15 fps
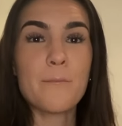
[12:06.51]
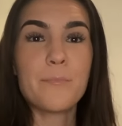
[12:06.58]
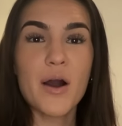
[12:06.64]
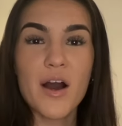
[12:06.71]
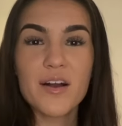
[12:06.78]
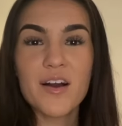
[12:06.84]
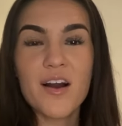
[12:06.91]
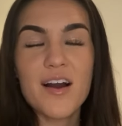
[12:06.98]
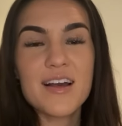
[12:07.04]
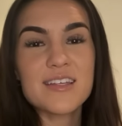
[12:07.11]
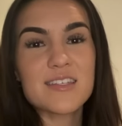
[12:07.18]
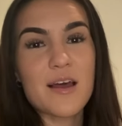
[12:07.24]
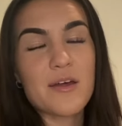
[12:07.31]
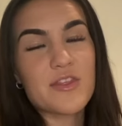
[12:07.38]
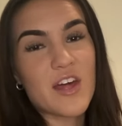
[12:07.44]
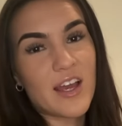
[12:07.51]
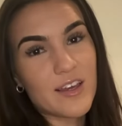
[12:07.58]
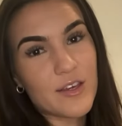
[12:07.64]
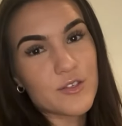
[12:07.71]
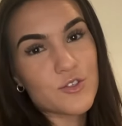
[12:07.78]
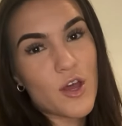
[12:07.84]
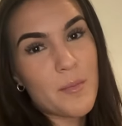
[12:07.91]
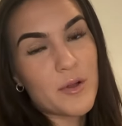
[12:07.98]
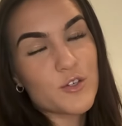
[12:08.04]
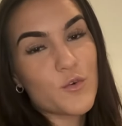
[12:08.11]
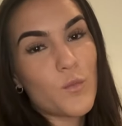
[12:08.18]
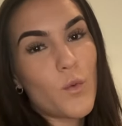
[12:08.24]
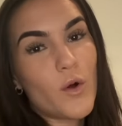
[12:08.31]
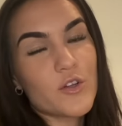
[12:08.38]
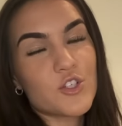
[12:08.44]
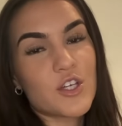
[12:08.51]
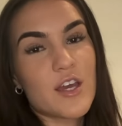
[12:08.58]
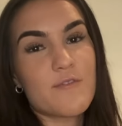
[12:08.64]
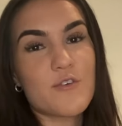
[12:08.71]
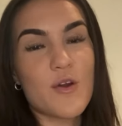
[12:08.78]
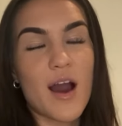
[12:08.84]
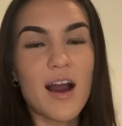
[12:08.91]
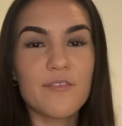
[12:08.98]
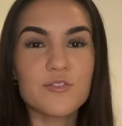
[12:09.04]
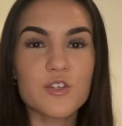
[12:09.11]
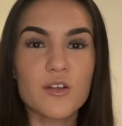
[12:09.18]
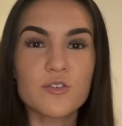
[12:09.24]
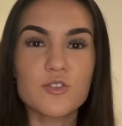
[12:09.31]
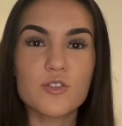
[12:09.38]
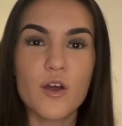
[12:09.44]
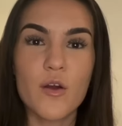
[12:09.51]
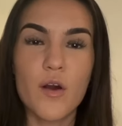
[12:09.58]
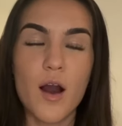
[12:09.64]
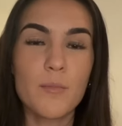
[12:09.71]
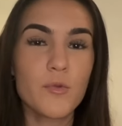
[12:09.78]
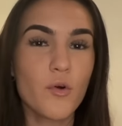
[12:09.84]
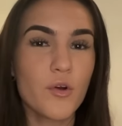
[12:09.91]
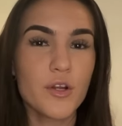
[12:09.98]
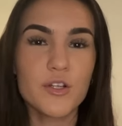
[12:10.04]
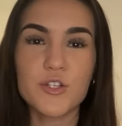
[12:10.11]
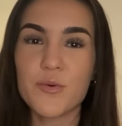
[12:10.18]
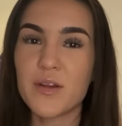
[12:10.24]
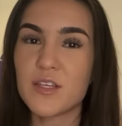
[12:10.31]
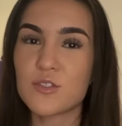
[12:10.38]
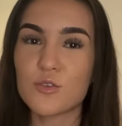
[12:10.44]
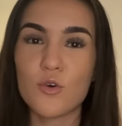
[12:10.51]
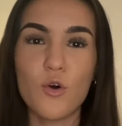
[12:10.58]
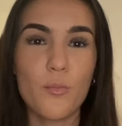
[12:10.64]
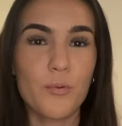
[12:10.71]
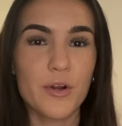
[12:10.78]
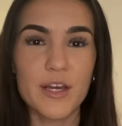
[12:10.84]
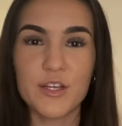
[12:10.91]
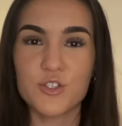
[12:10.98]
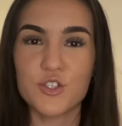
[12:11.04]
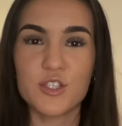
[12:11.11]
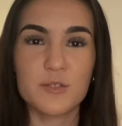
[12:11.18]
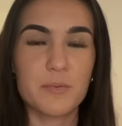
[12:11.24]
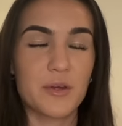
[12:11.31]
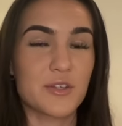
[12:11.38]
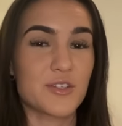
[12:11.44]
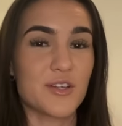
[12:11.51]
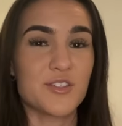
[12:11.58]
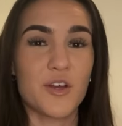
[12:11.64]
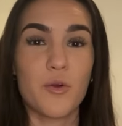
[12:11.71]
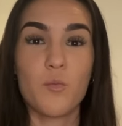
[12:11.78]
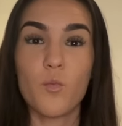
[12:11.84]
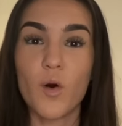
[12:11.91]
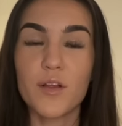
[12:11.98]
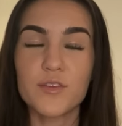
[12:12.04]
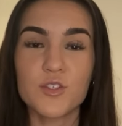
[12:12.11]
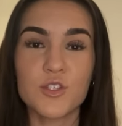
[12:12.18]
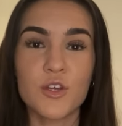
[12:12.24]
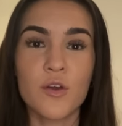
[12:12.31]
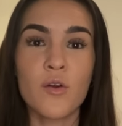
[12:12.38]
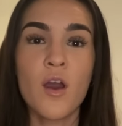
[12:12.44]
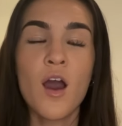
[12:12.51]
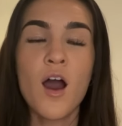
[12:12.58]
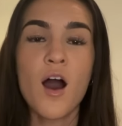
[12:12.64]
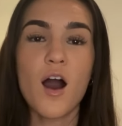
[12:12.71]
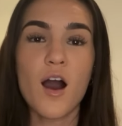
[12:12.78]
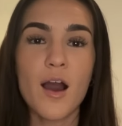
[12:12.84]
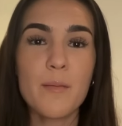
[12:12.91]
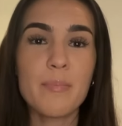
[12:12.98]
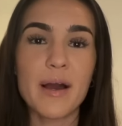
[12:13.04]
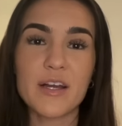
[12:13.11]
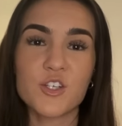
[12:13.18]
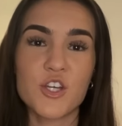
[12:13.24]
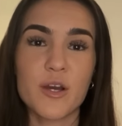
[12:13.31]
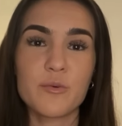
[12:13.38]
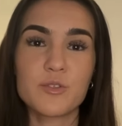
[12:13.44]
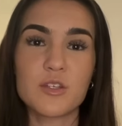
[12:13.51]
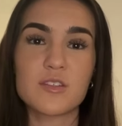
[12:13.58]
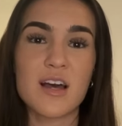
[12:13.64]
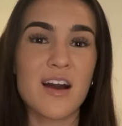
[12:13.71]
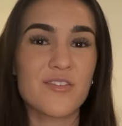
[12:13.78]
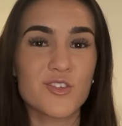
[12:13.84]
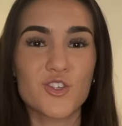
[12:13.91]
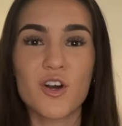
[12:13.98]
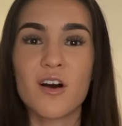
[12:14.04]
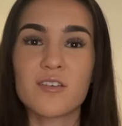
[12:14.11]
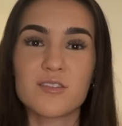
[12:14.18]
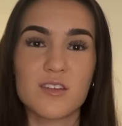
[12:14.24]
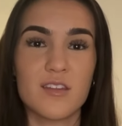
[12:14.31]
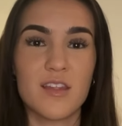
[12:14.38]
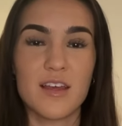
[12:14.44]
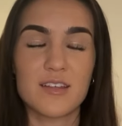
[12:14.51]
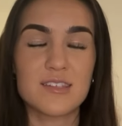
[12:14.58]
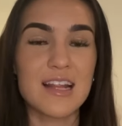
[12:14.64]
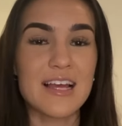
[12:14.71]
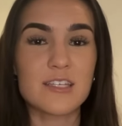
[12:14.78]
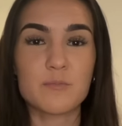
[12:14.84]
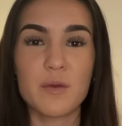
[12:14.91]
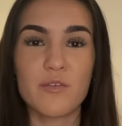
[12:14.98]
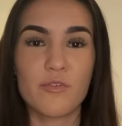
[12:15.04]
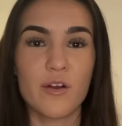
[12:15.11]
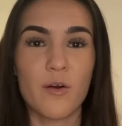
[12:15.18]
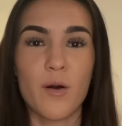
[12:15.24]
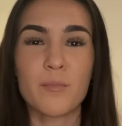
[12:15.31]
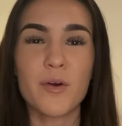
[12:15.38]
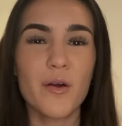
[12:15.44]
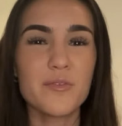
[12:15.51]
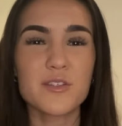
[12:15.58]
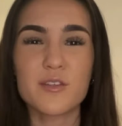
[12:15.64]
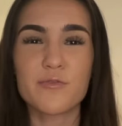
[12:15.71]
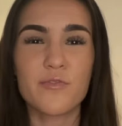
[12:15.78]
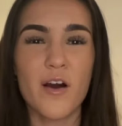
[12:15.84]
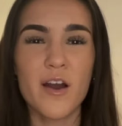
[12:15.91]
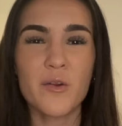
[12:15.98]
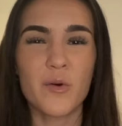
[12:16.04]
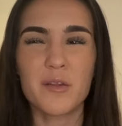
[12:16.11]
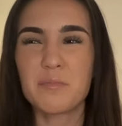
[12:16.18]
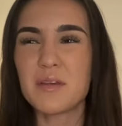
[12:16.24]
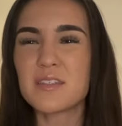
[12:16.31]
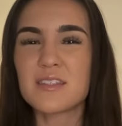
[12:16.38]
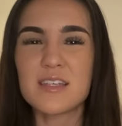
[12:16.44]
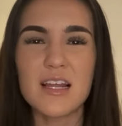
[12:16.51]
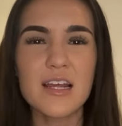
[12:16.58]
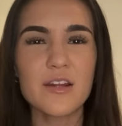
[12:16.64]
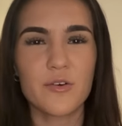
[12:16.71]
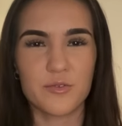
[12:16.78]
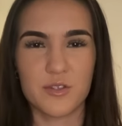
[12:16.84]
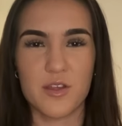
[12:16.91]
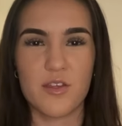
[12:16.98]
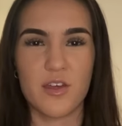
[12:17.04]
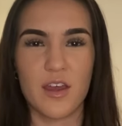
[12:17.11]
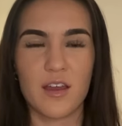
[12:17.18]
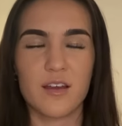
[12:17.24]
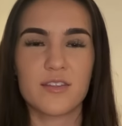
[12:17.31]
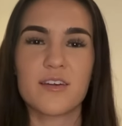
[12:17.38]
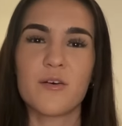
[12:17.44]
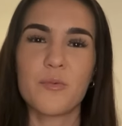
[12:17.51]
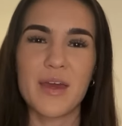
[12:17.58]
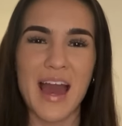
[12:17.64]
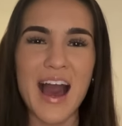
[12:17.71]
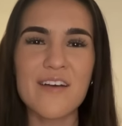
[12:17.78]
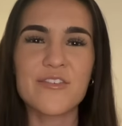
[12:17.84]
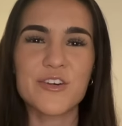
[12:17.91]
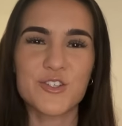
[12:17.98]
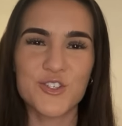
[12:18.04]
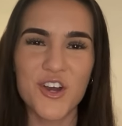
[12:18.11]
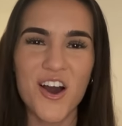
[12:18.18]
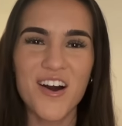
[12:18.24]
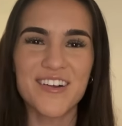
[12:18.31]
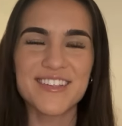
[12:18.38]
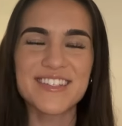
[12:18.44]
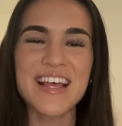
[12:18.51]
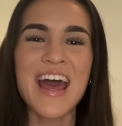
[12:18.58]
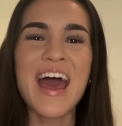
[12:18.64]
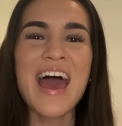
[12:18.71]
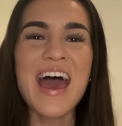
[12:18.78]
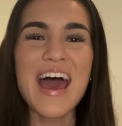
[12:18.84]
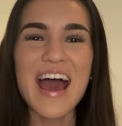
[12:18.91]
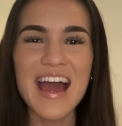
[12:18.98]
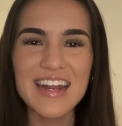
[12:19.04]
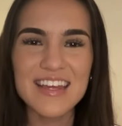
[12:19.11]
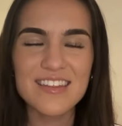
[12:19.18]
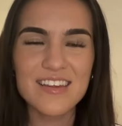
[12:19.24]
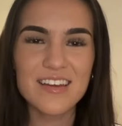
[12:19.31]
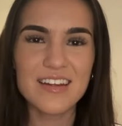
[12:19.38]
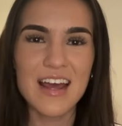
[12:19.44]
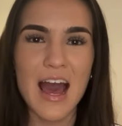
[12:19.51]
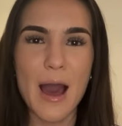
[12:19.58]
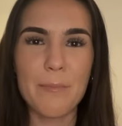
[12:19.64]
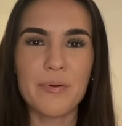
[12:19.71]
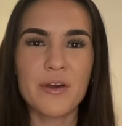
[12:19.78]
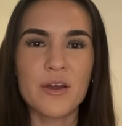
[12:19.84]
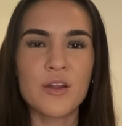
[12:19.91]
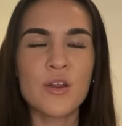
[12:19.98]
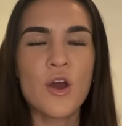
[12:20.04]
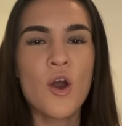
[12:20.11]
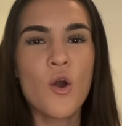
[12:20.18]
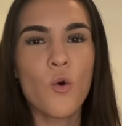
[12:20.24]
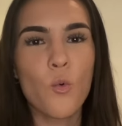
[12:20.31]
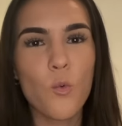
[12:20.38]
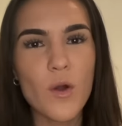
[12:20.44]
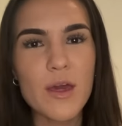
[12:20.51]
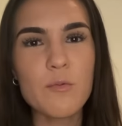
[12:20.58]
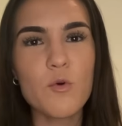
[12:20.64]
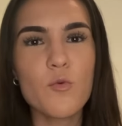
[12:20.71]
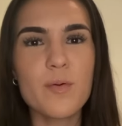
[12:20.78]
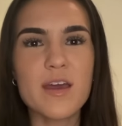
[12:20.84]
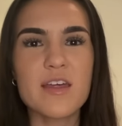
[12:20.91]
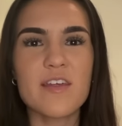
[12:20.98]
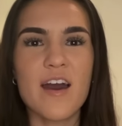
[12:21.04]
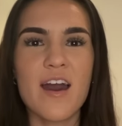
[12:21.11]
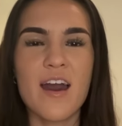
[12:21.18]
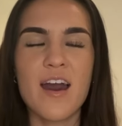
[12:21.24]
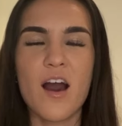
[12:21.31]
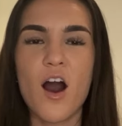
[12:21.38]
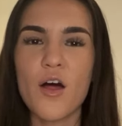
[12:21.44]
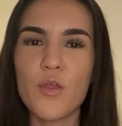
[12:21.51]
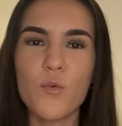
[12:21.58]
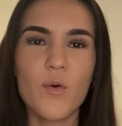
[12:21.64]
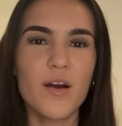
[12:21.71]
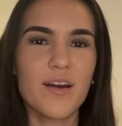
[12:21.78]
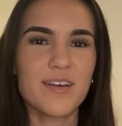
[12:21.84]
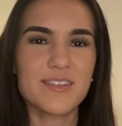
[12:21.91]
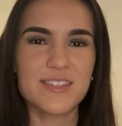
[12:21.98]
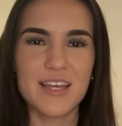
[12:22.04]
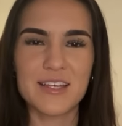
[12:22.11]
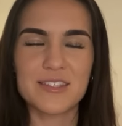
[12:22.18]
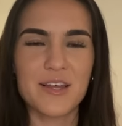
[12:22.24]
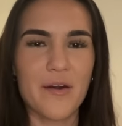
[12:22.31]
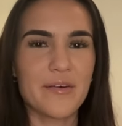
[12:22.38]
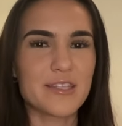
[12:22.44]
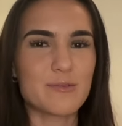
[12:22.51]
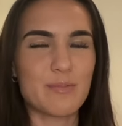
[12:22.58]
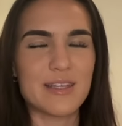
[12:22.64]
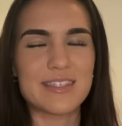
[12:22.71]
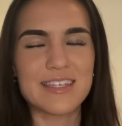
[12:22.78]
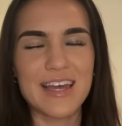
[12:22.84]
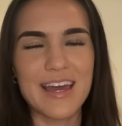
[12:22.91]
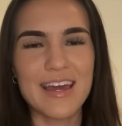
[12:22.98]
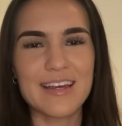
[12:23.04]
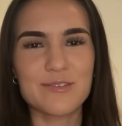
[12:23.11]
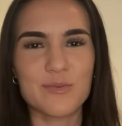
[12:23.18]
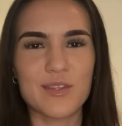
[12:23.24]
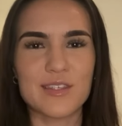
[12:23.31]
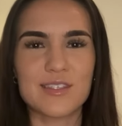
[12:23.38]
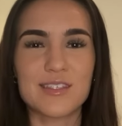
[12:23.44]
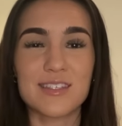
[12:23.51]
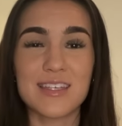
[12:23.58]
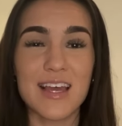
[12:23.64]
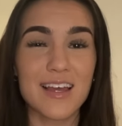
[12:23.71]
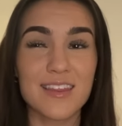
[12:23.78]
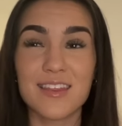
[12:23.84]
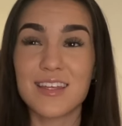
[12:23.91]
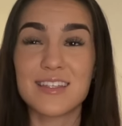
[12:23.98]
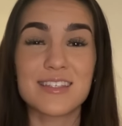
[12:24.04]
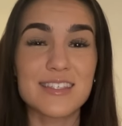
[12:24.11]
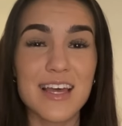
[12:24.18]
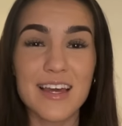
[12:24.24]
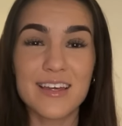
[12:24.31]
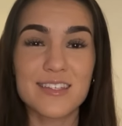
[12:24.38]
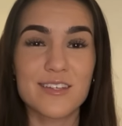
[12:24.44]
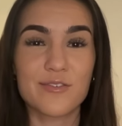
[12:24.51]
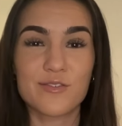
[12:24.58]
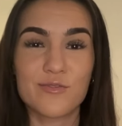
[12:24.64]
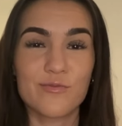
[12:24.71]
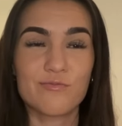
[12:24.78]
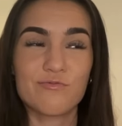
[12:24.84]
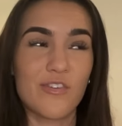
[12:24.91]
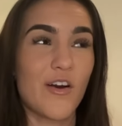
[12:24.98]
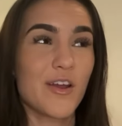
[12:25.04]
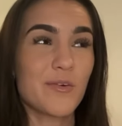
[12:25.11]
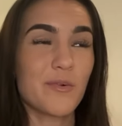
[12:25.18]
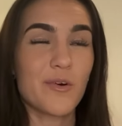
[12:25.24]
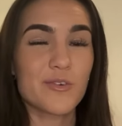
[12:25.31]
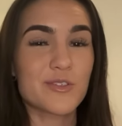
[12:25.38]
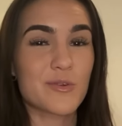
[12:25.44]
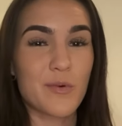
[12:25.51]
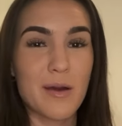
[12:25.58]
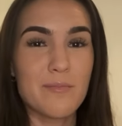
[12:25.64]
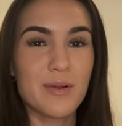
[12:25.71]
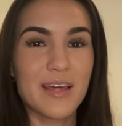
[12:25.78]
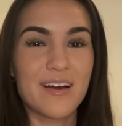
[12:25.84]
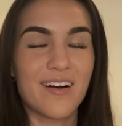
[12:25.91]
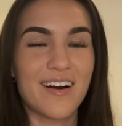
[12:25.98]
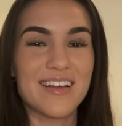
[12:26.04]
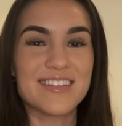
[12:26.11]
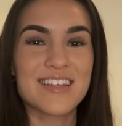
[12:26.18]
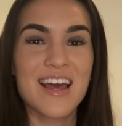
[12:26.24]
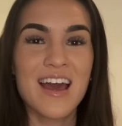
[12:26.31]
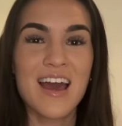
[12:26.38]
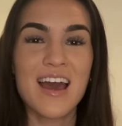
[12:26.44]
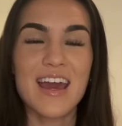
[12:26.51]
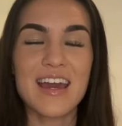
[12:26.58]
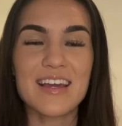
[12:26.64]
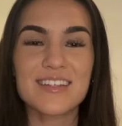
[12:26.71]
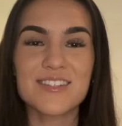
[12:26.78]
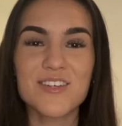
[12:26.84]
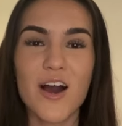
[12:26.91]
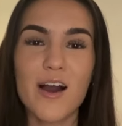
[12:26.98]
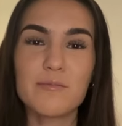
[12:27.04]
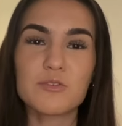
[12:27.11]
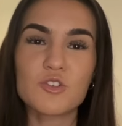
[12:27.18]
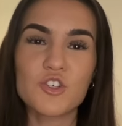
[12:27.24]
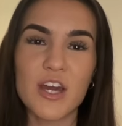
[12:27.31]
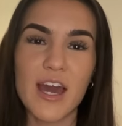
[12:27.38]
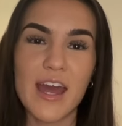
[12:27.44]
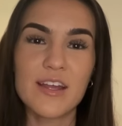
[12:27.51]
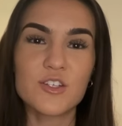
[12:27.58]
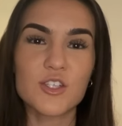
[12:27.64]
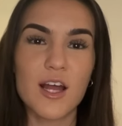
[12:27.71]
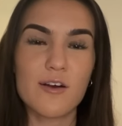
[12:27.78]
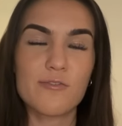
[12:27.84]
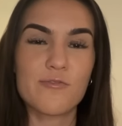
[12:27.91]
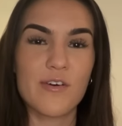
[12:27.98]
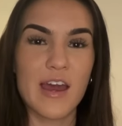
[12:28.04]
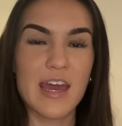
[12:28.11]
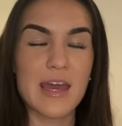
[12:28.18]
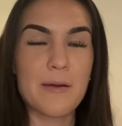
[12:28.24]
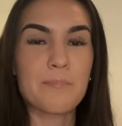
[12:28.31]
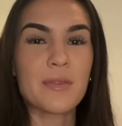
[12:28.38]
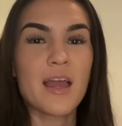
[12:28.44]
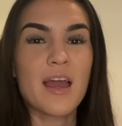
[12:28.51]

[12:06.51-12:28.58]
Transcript: But guys, thank you so much for watching if you have done so. I'm not going to do any score predictions because I don't want to. I back Chelsea to have a chance in this. Let's be real. I'm going to the final. I'd be silly not to think that we have a chance. Anything can happen. We will be there. Otherwise, it's going to be tears with a sixth consecutive final loss at Wembley, guys. It is time to change that fate.